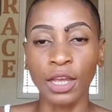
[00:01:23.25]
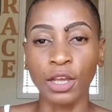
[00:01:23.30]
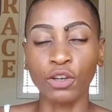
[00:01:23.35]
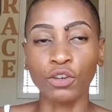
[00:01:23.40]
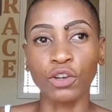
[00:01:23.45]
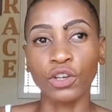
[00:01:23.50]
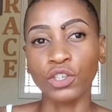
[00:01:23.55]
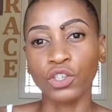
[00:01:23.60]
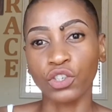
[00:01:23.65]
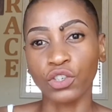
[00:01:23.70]

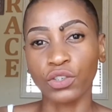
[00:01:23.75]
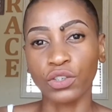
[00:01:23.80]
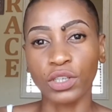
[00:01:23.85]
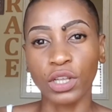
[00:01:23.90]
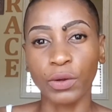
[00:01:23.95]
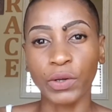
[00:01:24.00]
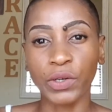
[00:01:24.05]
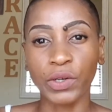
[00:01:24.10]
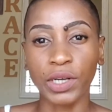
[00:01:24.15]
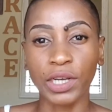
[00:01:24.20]
not just
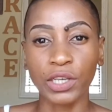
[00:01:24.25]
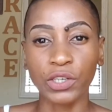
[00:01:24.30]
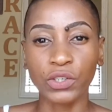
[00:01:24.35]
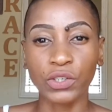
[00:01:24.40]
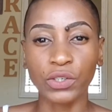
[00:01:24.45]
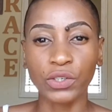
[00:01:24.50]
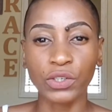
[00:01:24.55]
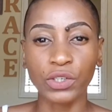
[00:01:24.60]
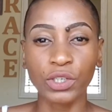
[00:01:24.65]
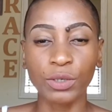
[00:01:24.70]
our
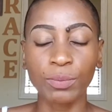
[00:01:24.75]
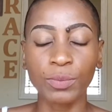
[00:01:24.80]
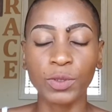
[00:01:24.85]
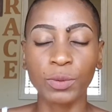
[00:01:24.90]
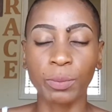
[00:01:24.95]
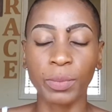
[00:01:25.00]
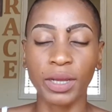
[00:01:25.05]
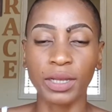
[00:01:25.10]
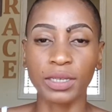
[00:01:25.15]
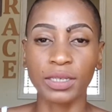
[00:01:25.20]
relationships,
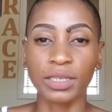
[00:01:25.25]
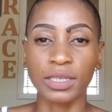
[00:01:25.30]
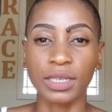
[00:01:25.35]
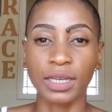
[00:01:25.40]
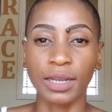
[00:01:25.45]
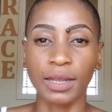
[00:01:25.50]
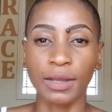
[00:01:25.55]
but